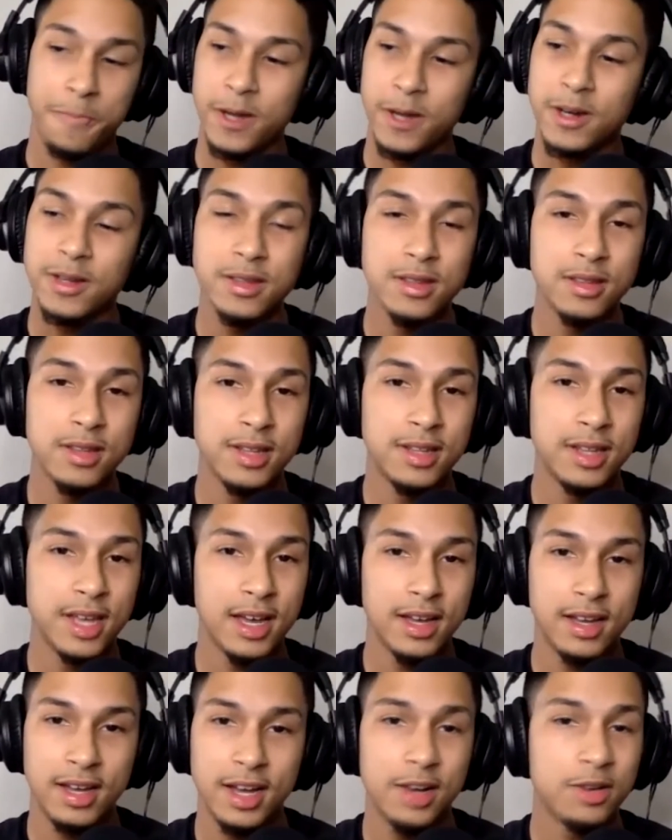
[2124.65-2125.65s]
Other than
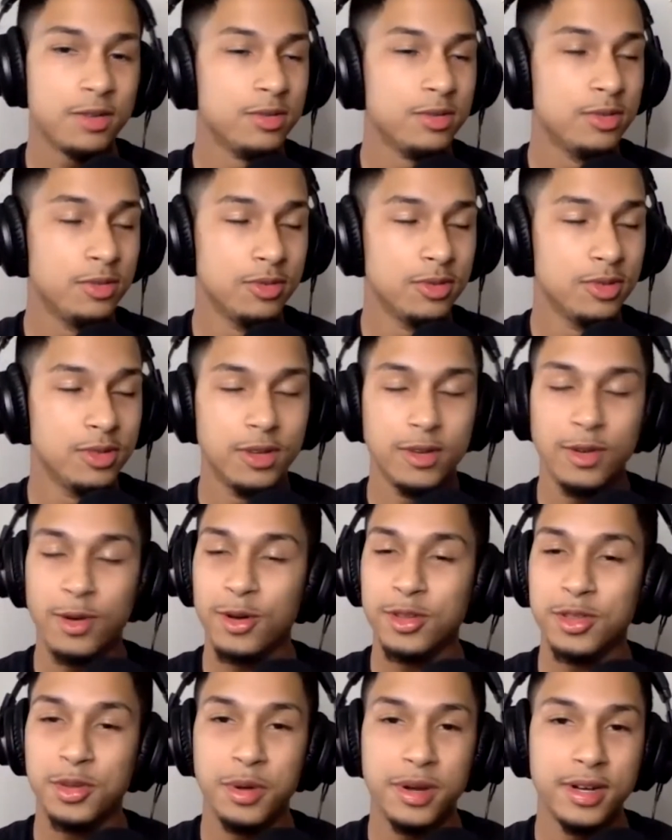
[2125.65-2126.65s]
that, I don't
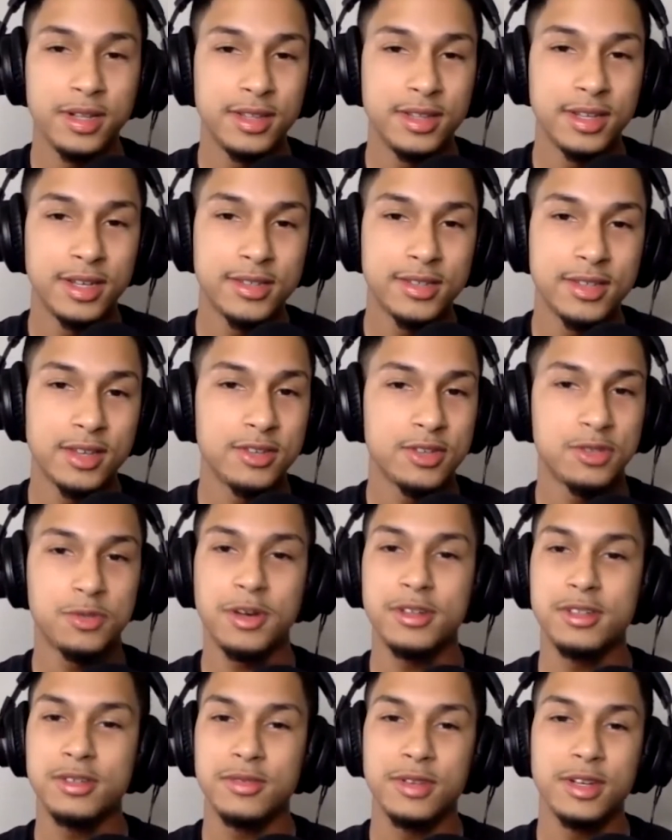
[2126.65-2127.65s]
go through anything else. I just
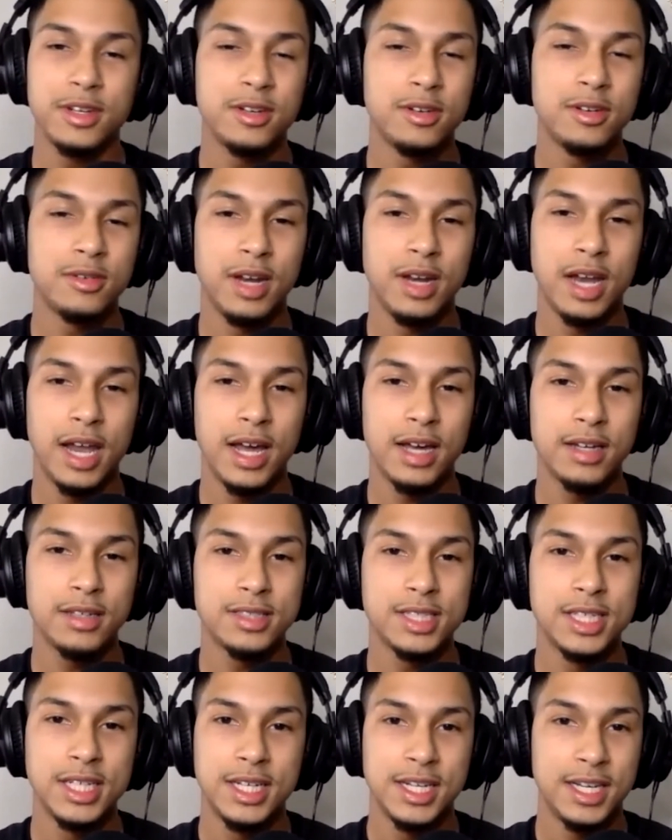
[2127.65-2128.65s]
watch a video,
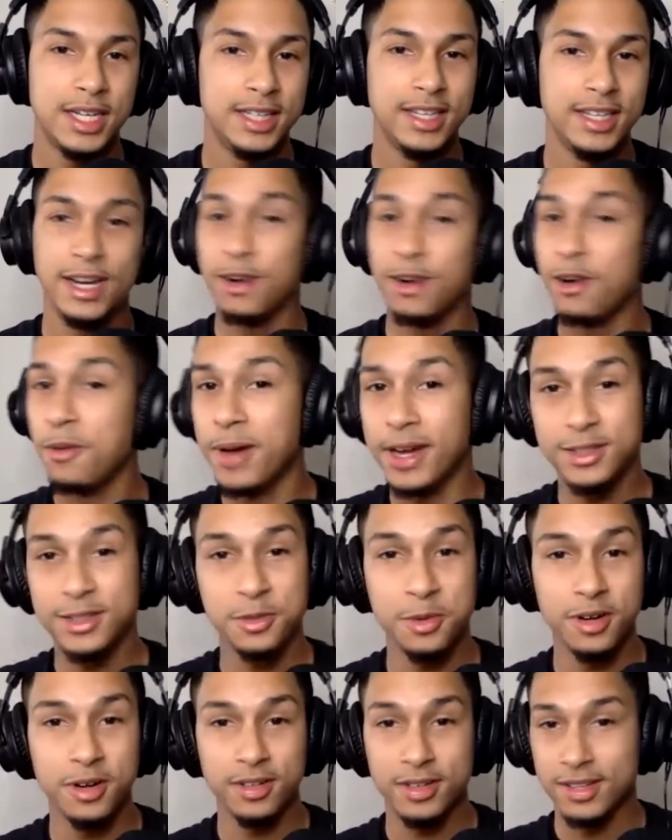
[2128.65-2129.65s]
relax, and then I go back to
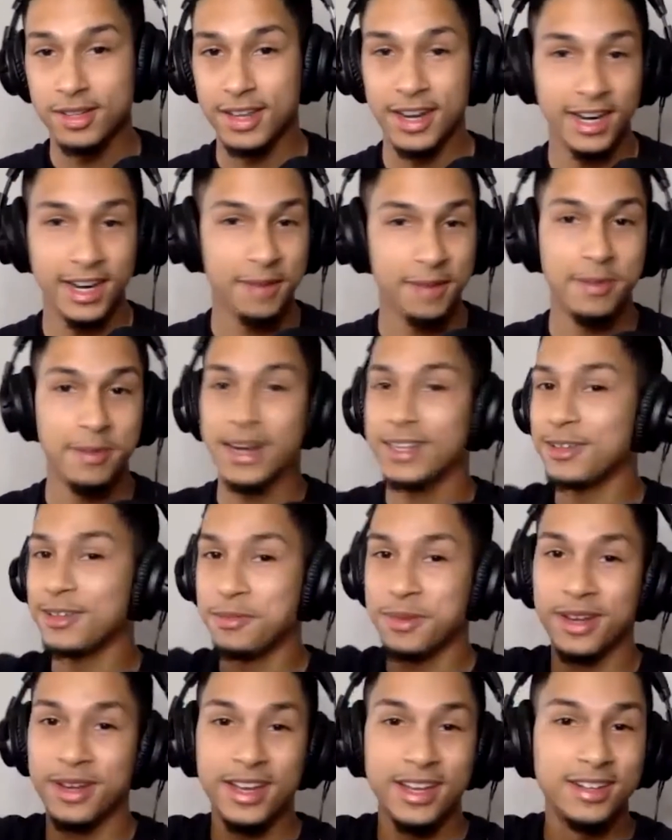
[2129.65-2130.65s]
work, and then I get backed
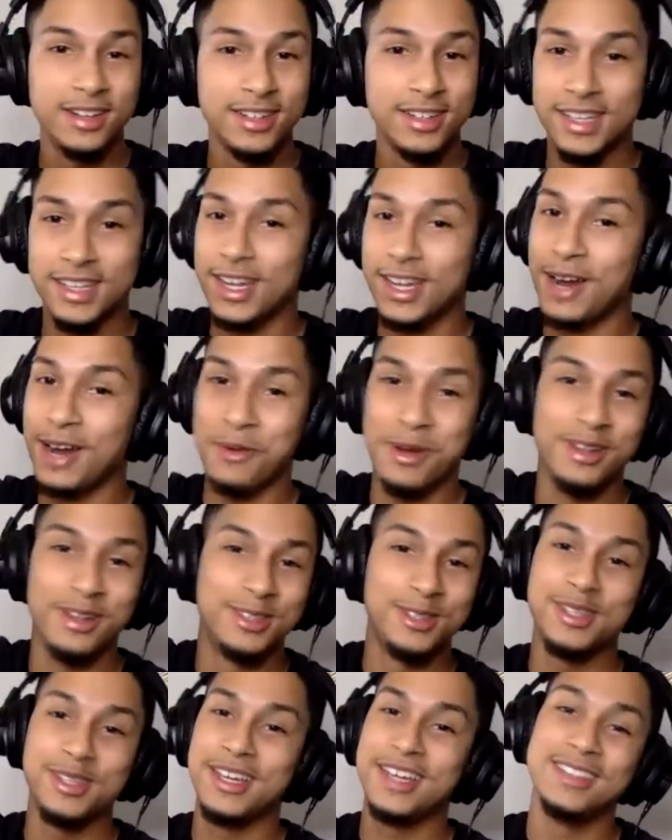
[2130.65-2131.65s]
up again, and then I went
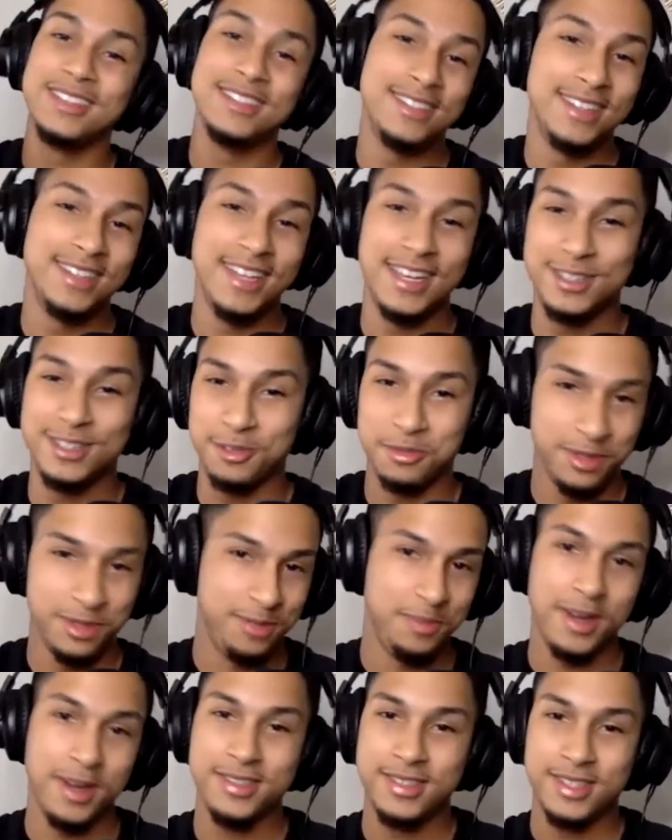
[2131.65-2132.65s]
to the end of the day to
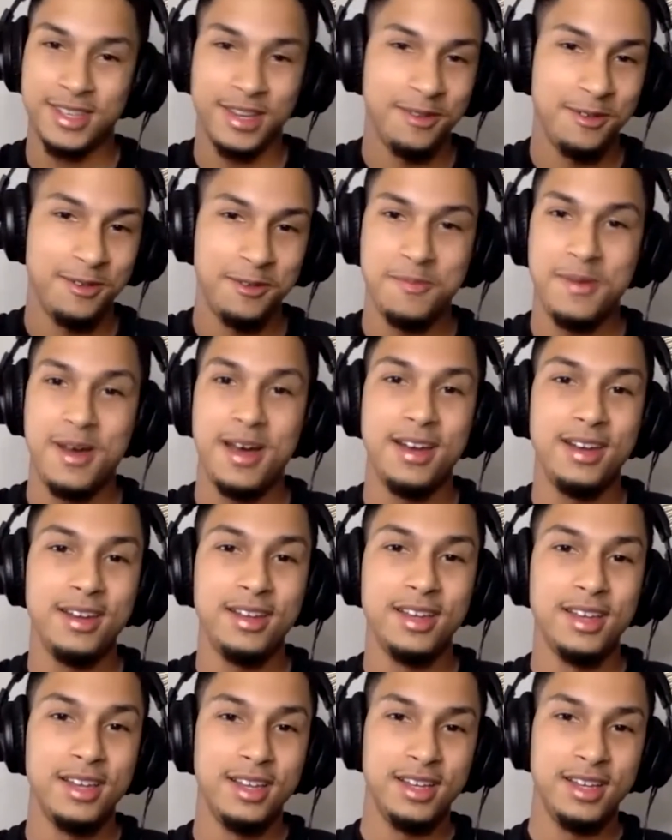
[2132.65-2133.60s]
respond to everybody.